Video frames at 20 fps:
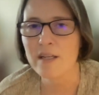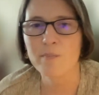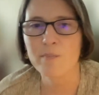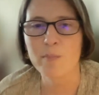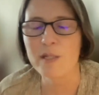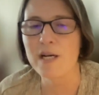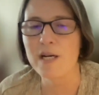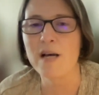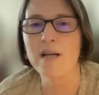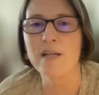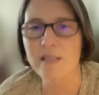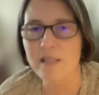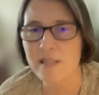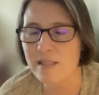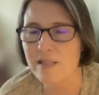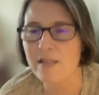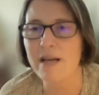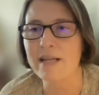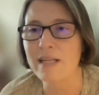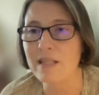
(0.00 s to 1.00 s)

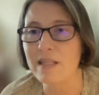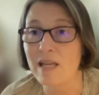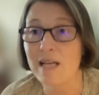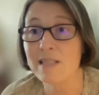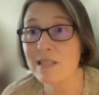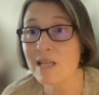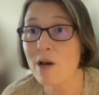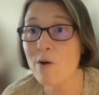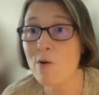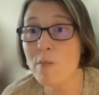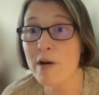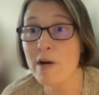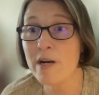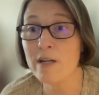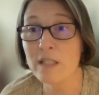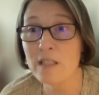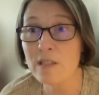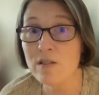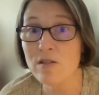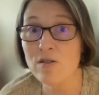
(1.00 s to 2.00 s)
because like that's how
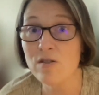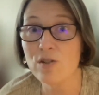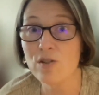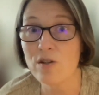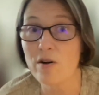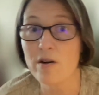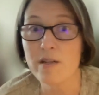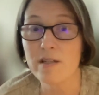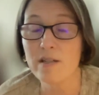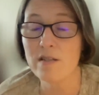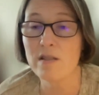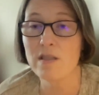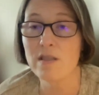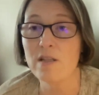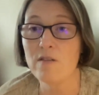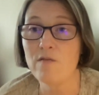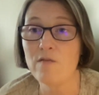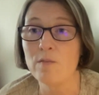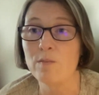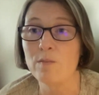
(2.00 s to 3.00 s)
Americans are starting to
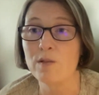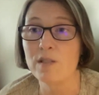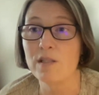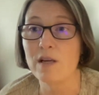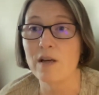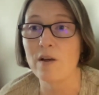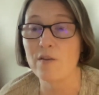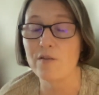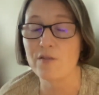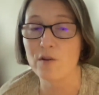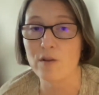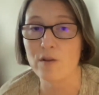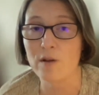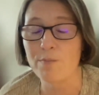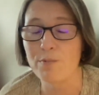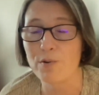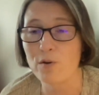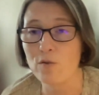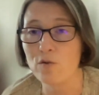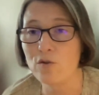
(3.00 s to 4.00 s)
think of themselves. Are they
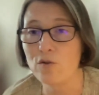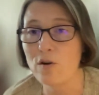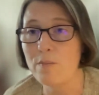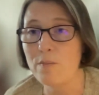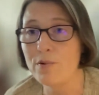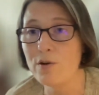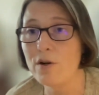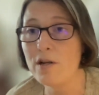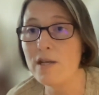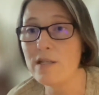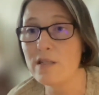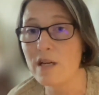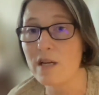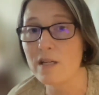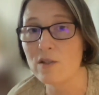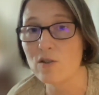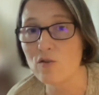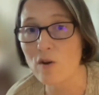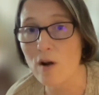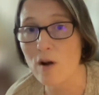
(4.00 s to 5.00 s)
pro-Trump or
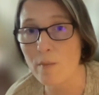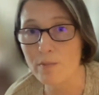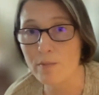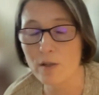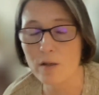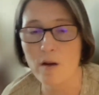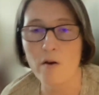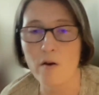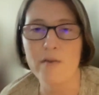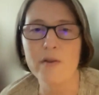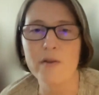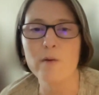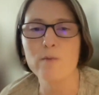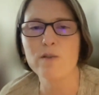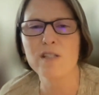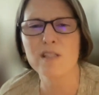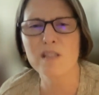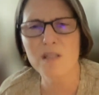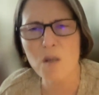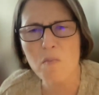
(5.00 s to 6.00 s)
anti-Trump? And there
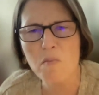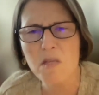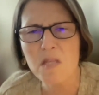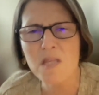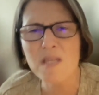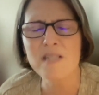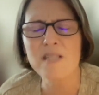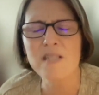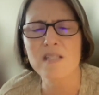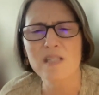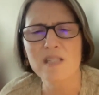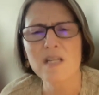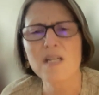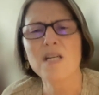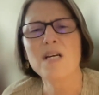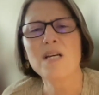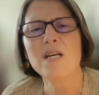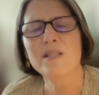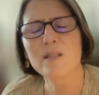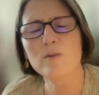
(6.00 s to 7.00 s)
was some of this
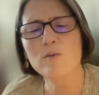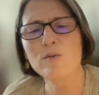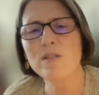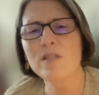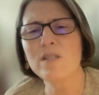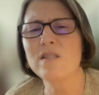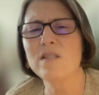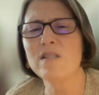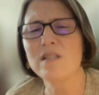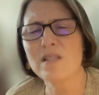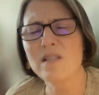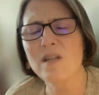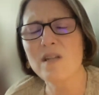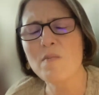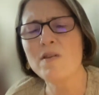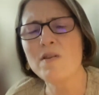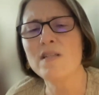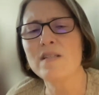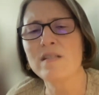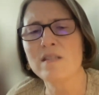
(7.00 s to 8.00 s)

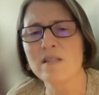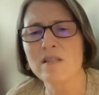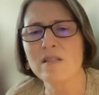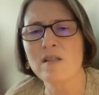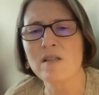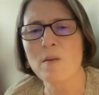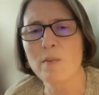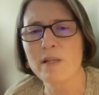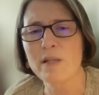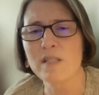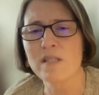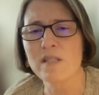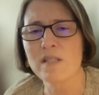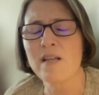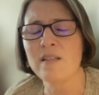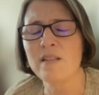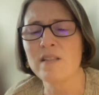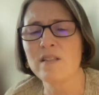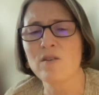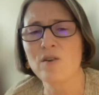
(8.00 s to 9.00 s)
to some
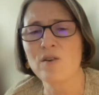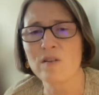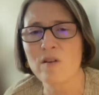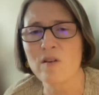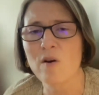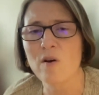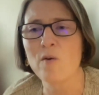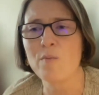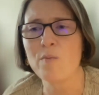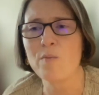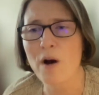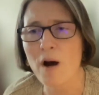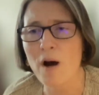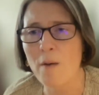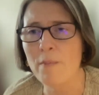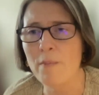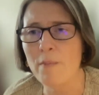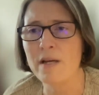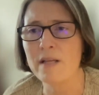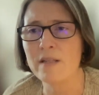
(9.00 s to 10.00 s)
extent during the
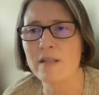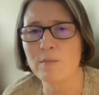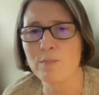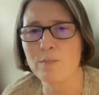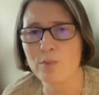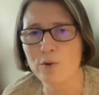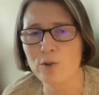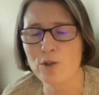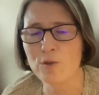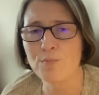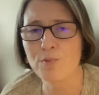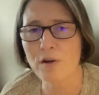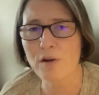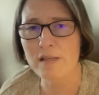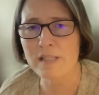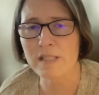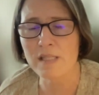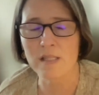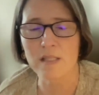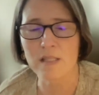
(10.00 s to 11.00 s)
Obama and the Bush
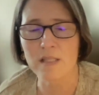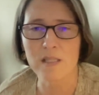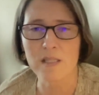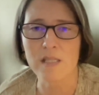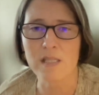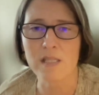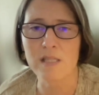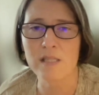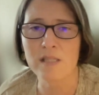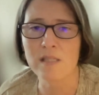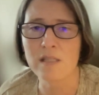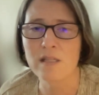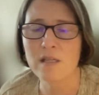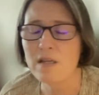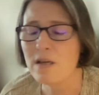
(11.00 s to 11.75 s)
presidencies.